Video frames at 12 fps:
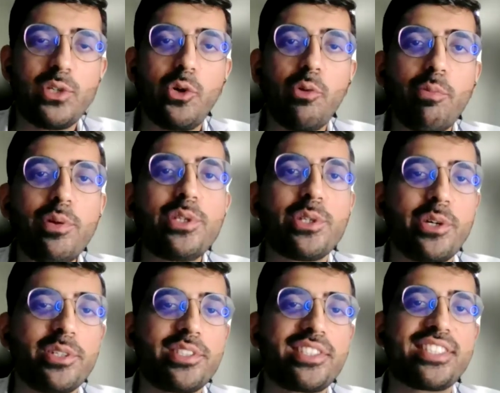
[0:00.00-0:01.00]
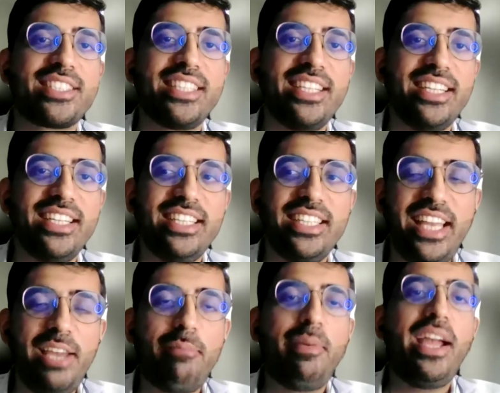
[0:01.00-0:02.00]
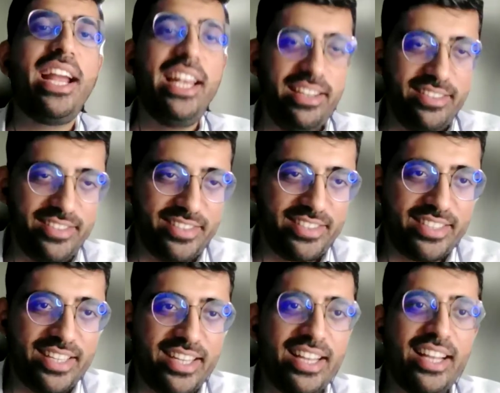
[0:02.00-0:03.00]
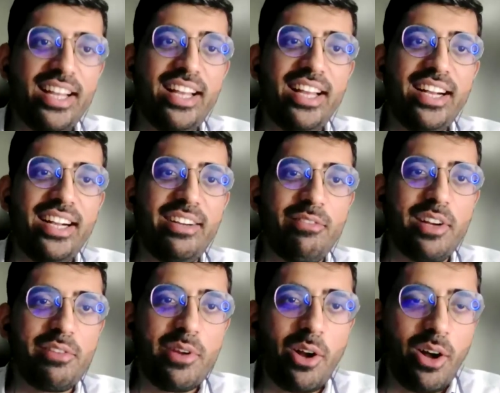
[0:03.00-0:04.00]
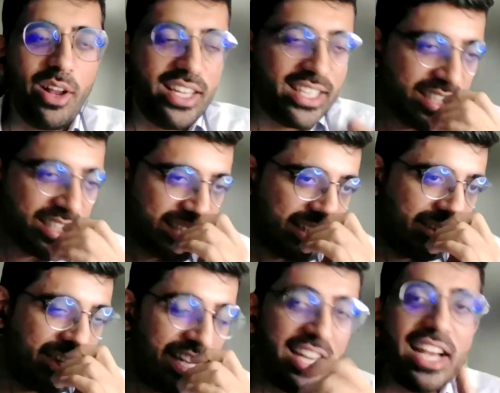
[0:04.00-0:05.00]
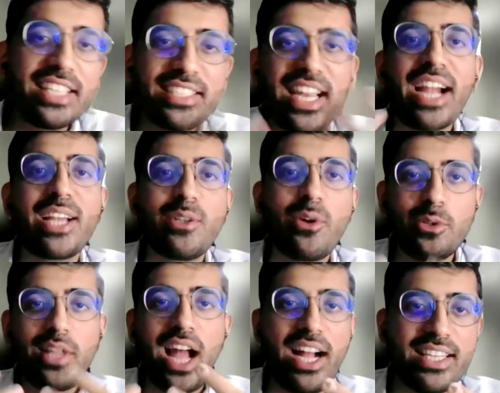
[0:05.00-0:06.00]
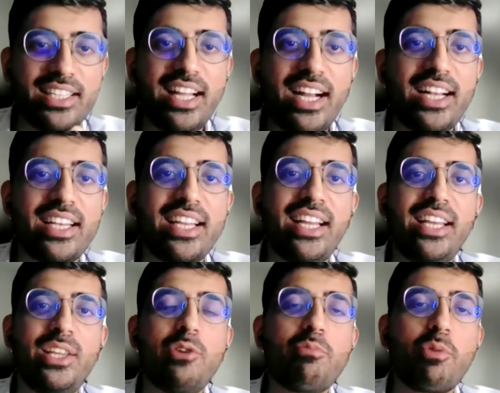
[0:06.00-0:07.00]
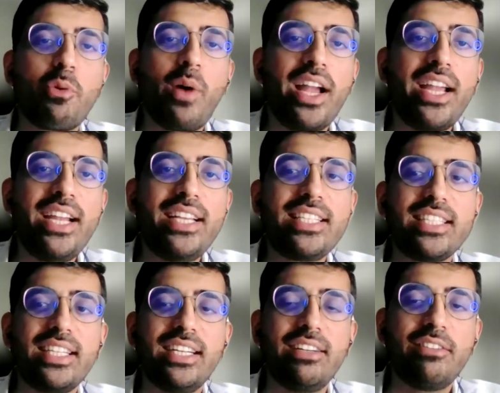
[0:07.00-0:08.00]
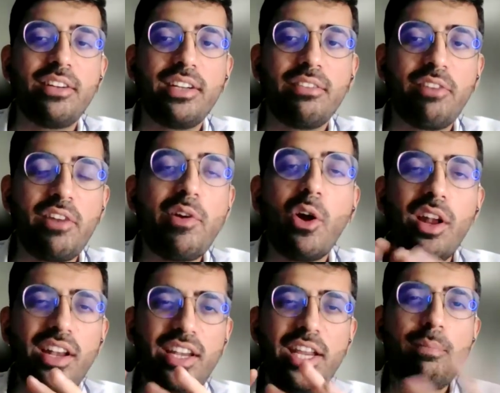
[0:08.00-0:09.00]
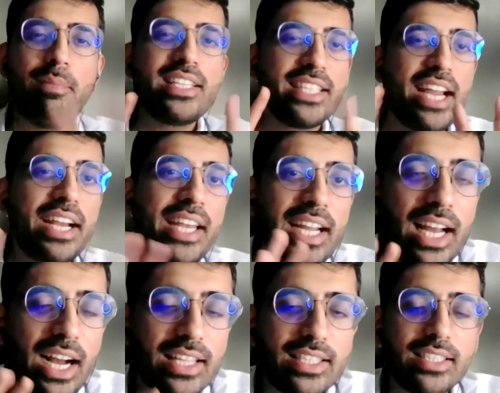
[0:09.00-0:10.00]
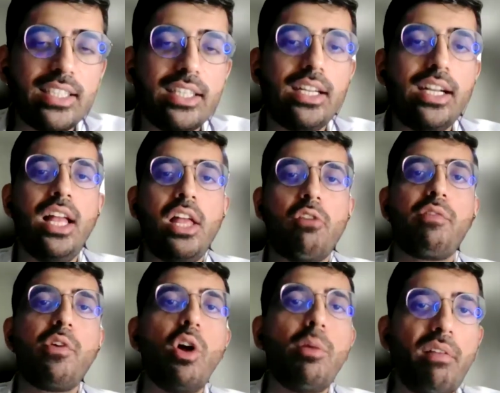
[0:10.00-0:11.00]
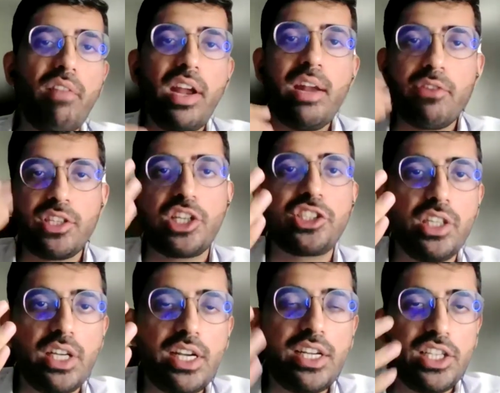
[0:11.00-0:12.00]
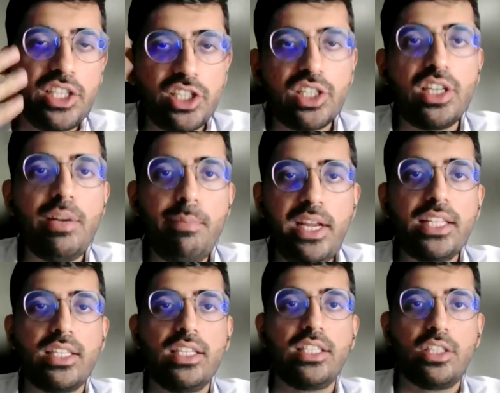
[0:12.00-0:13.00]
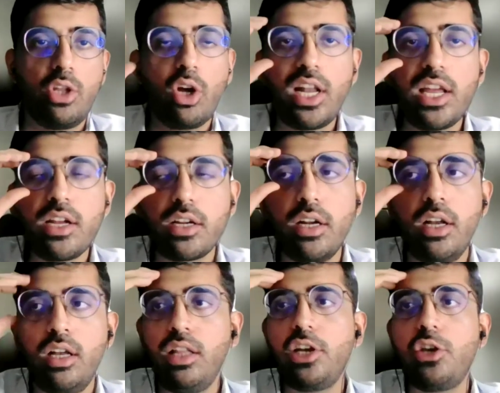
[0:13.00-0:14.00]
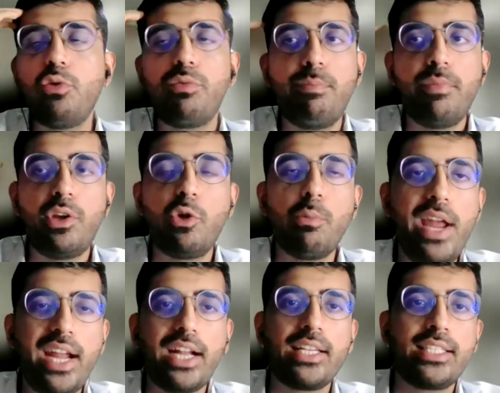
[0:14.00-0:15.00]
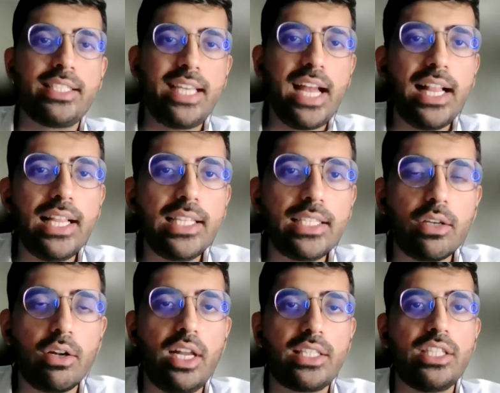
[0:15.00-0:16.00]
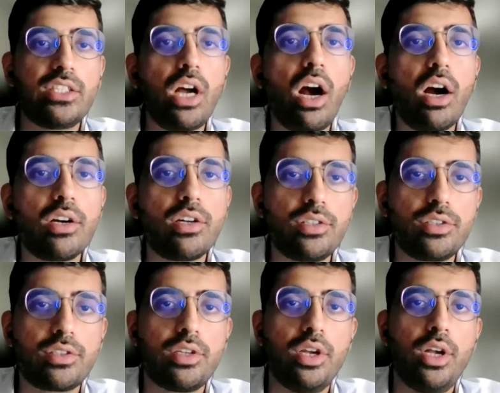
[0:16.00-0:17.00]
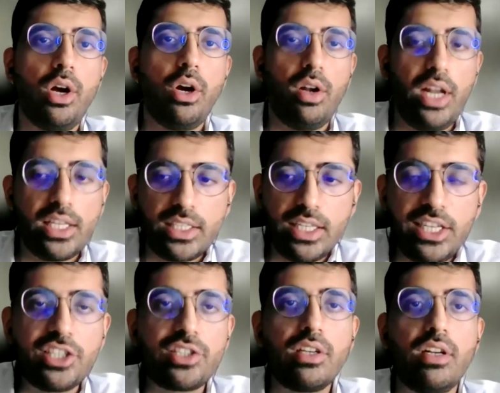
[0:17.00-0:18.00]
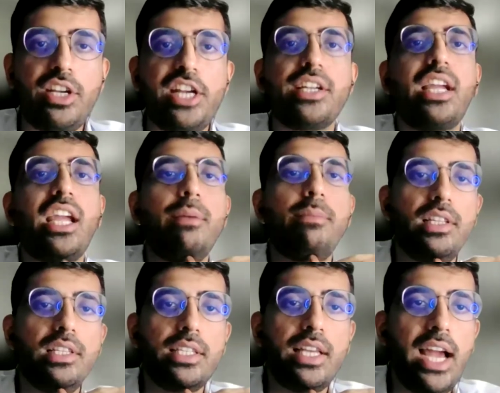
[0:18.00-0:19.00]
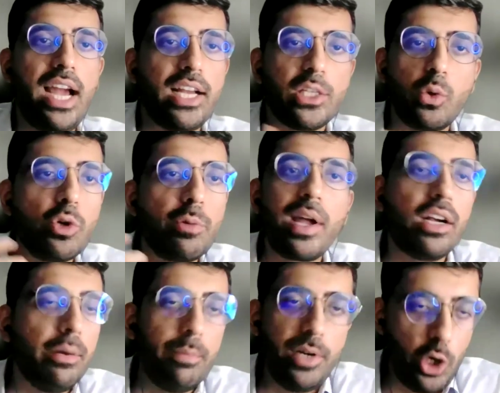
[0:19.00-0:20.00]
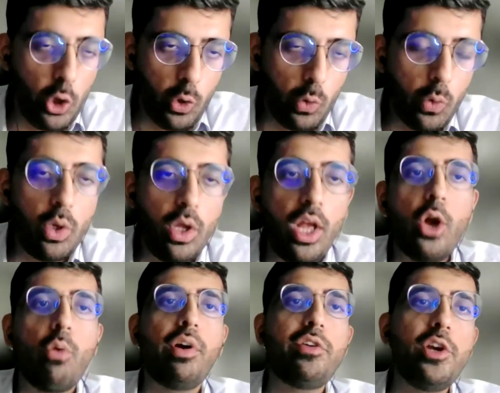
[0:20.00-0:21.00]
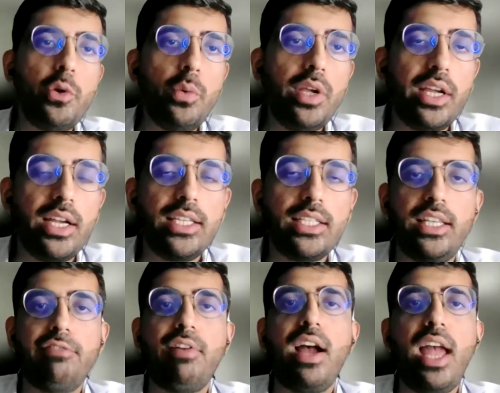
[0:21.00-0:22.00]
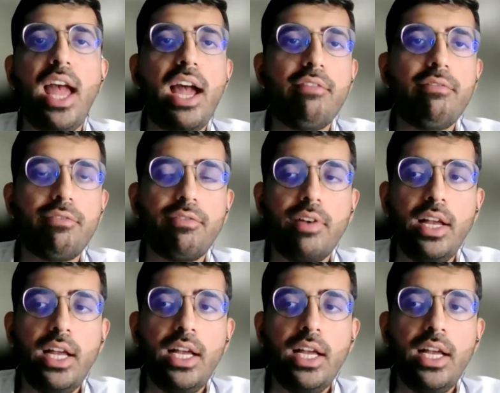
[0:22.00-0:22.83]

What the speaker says: as open source API layers? What we call is, India Stack is also that you provide, what we call deeply the technical answer. What we call public infrastructure in digitally means is not like that you make cells or let's say towers or let's say digital data cables as owned by government. No. What you're doing is, if I have